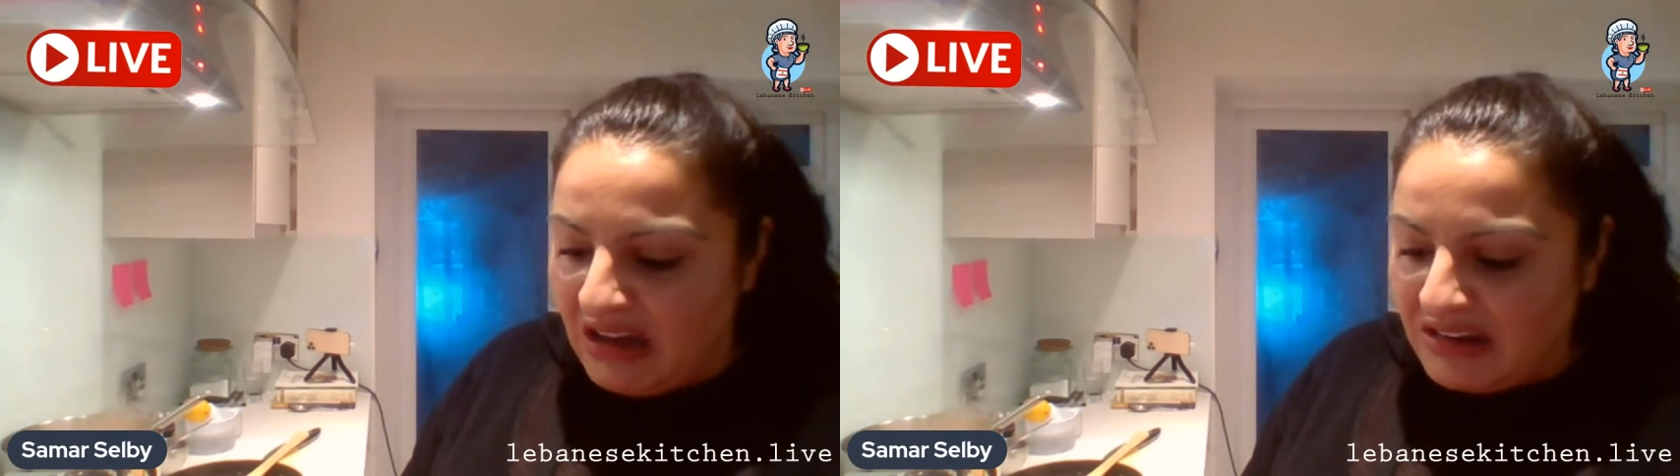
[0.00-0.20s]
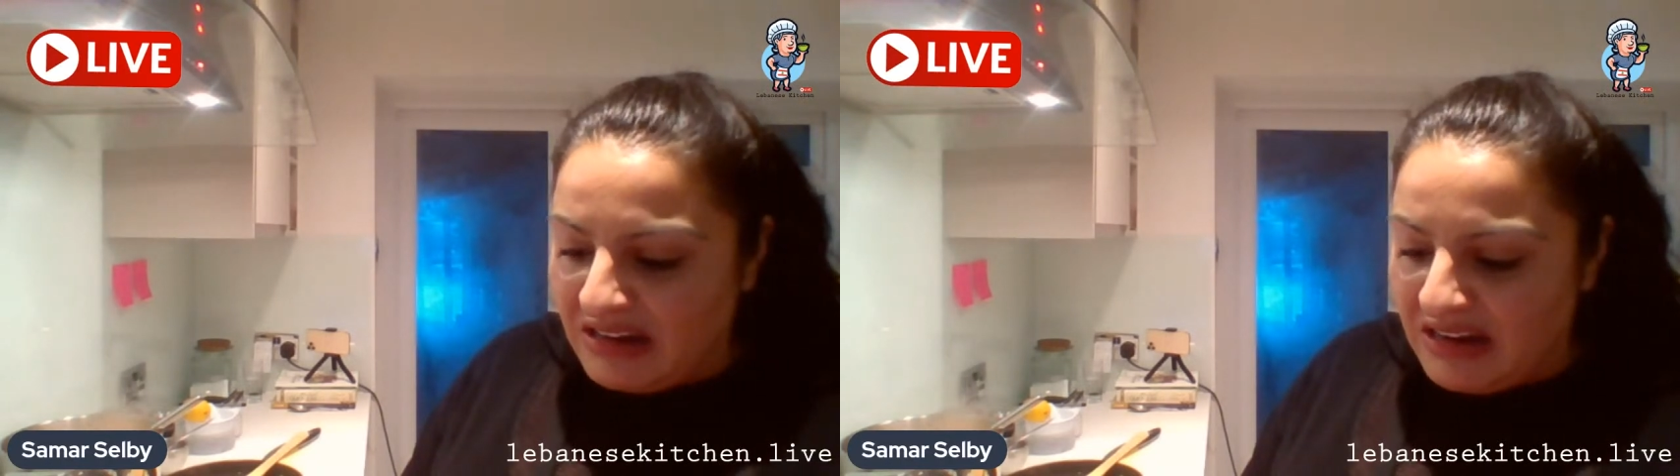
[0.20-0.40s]

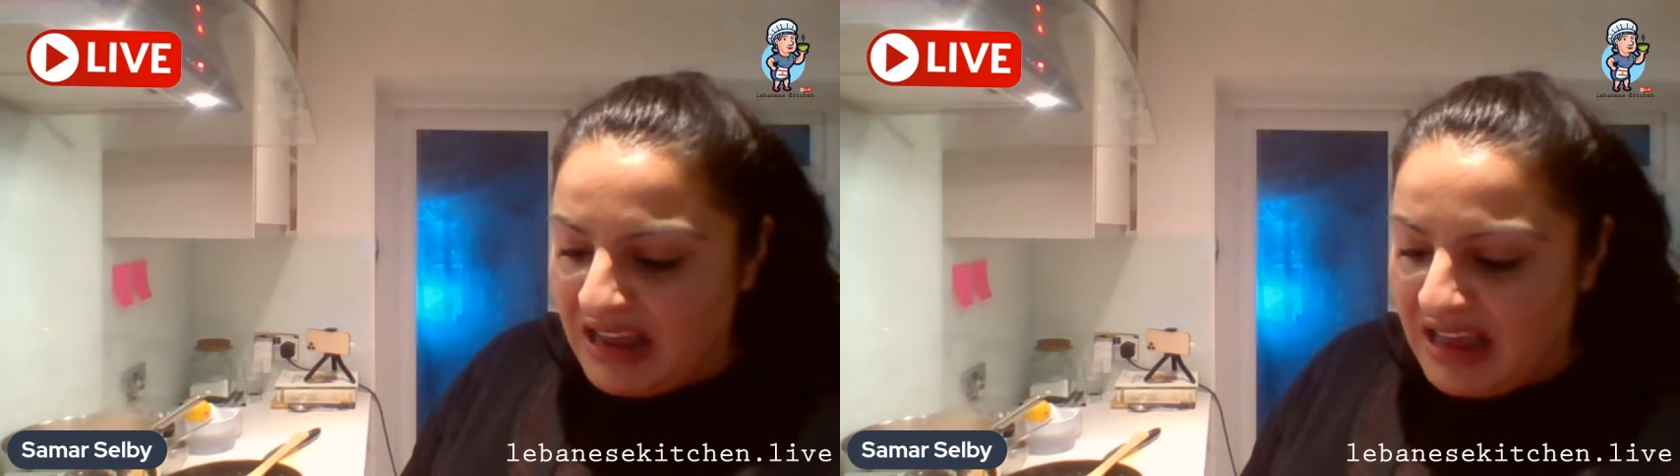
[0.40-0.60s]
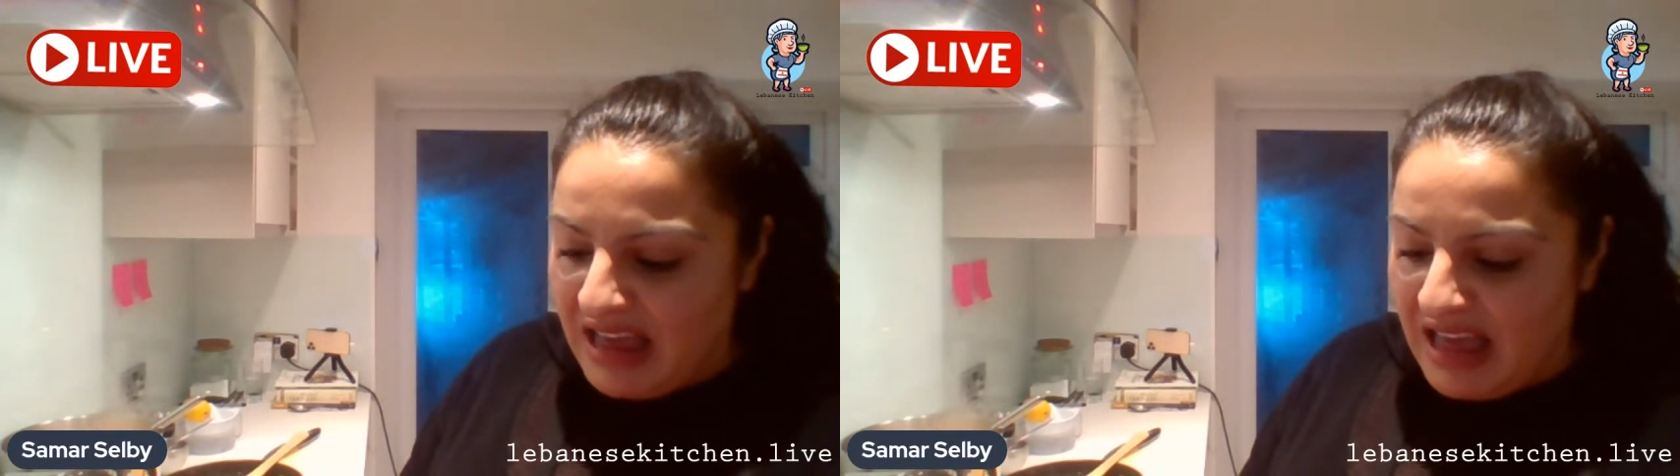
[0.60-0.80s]

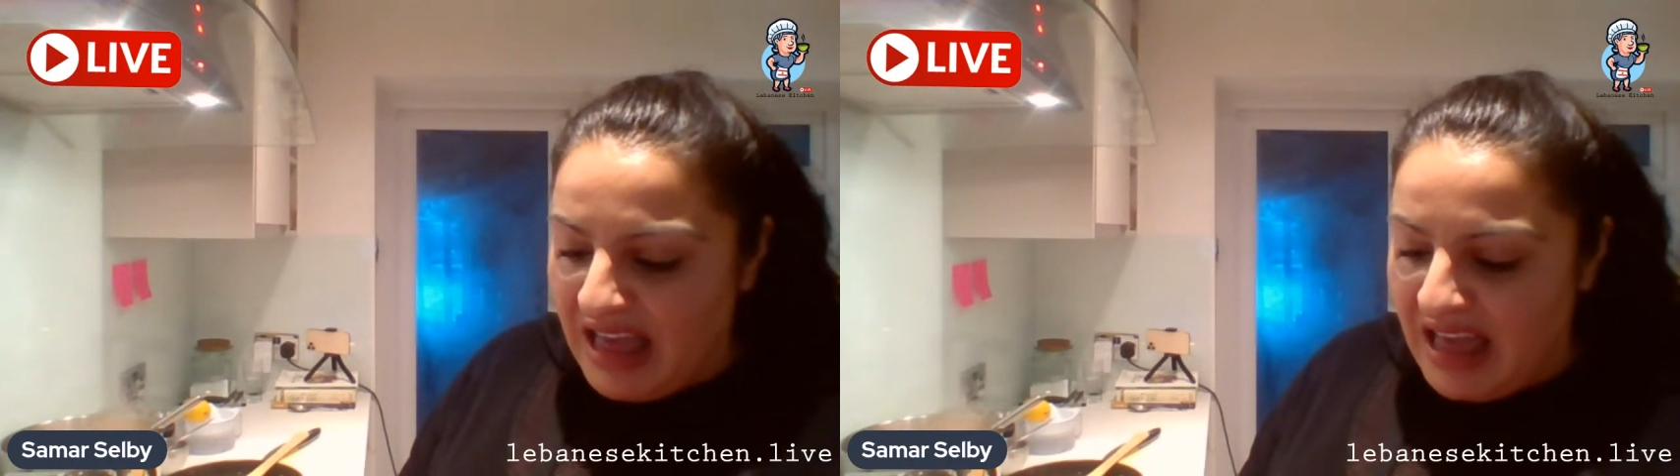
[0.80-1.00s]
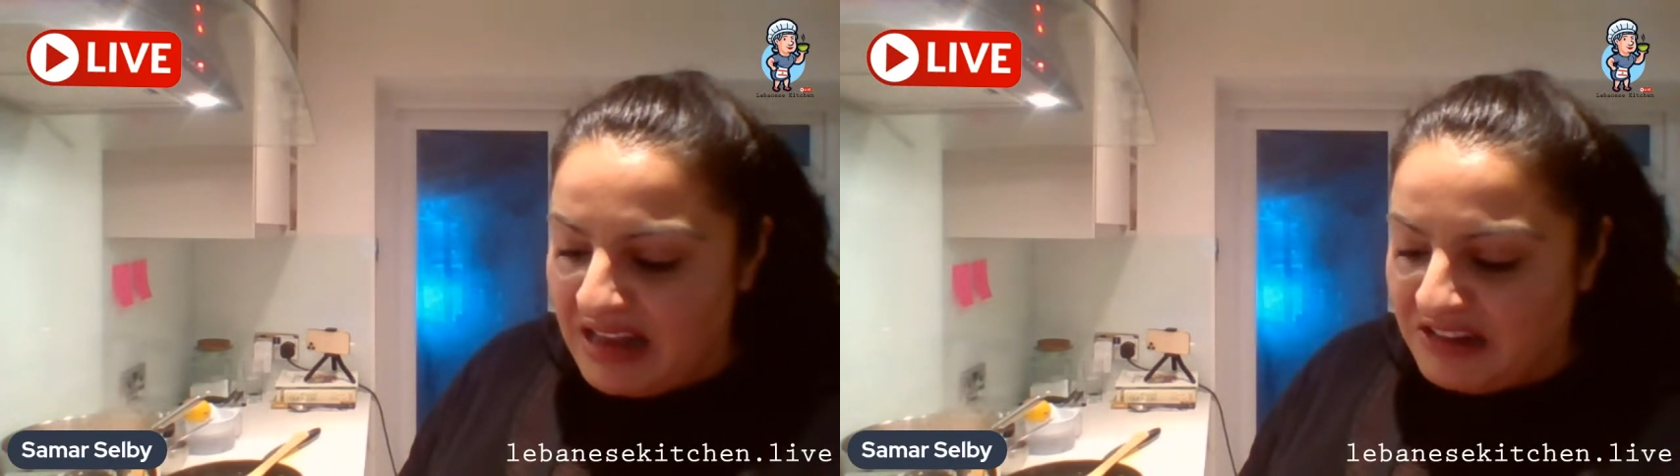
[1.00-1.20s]

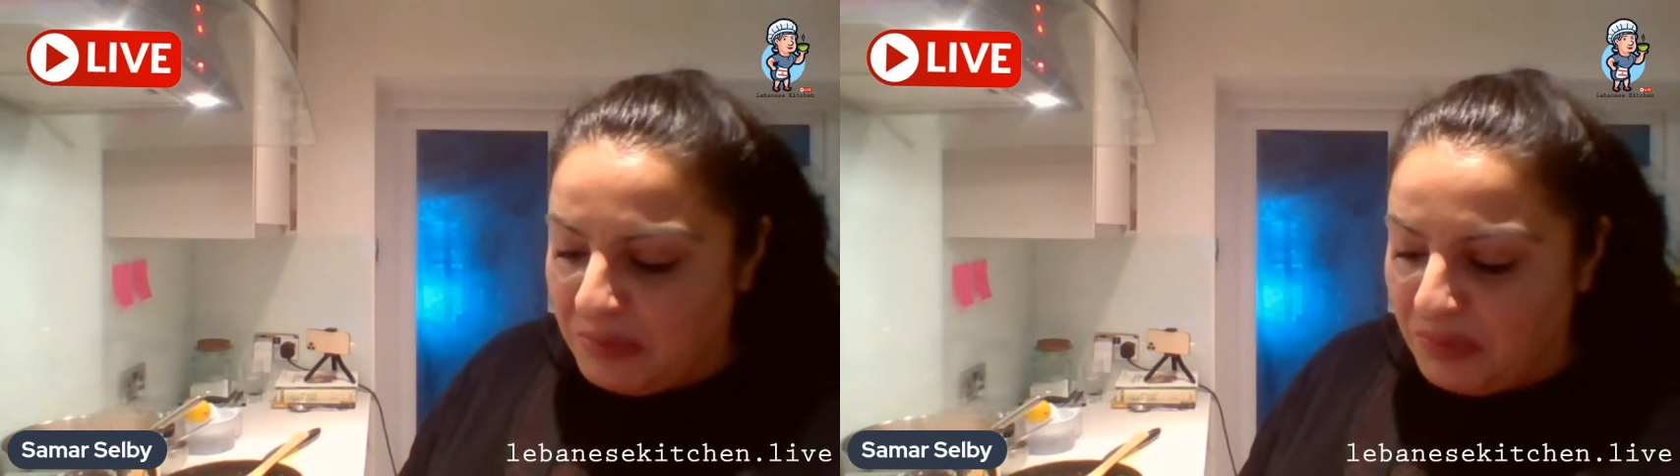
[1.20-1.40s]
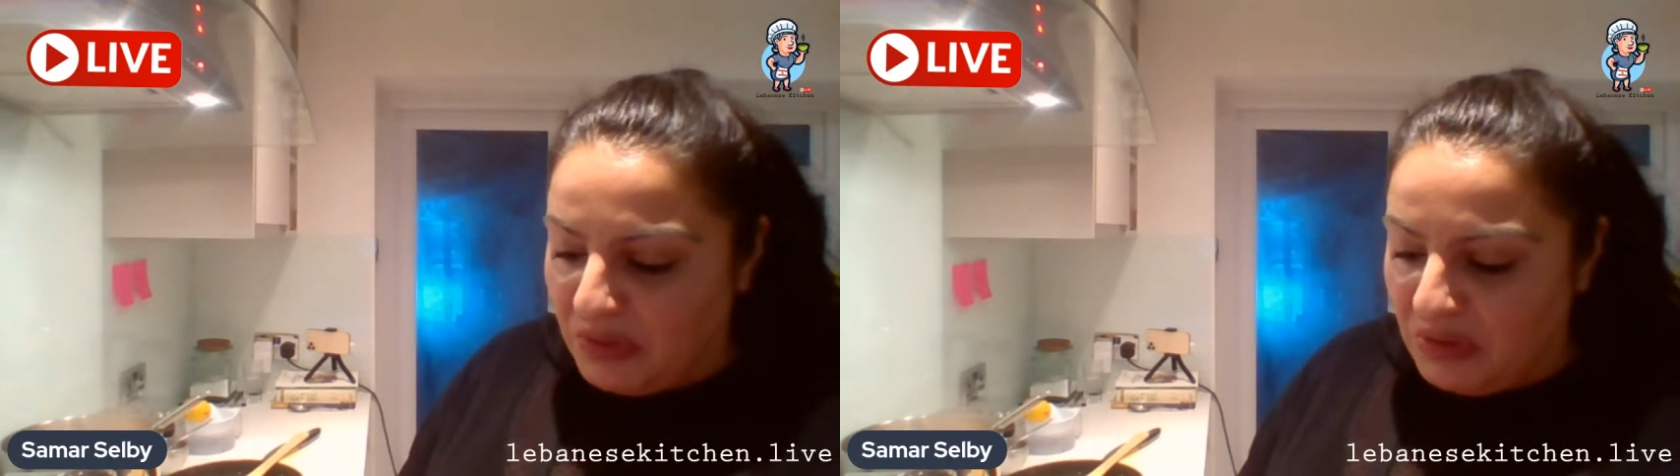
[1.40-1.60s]

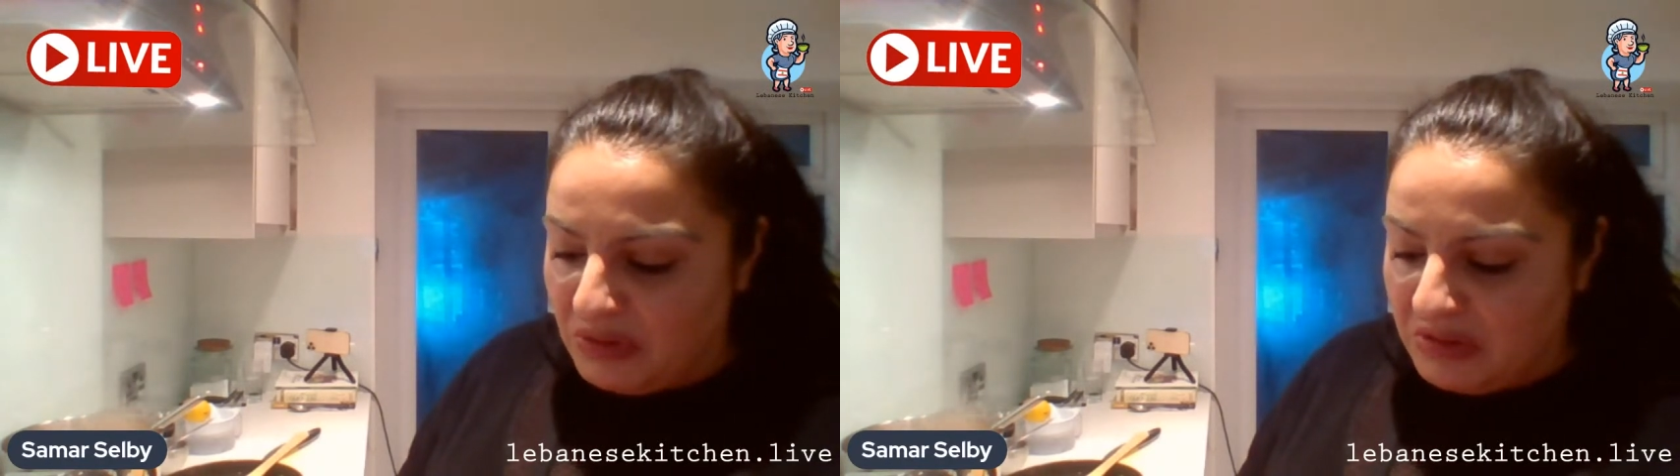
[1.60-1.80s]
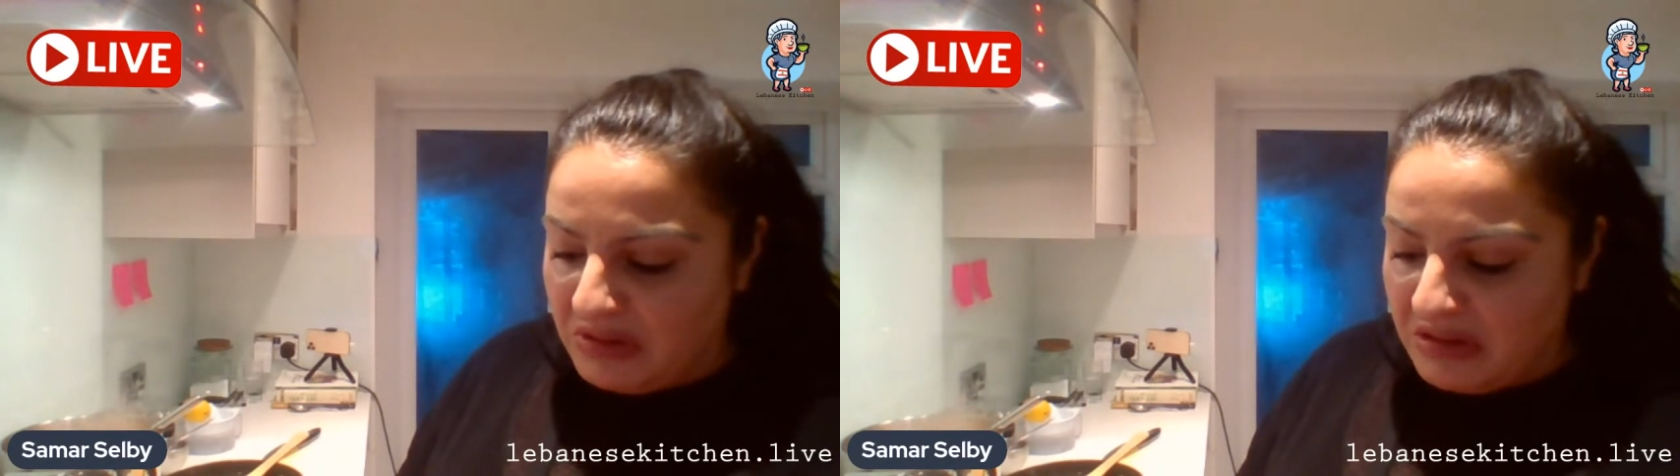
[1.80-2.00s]

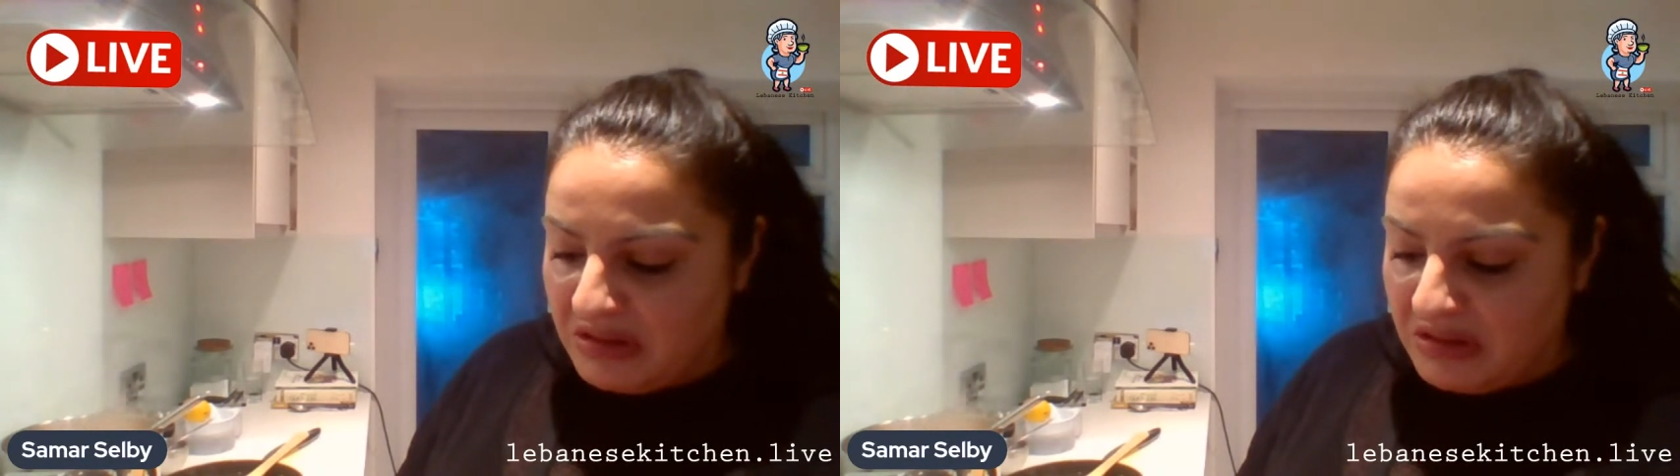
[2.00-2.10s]
unedible,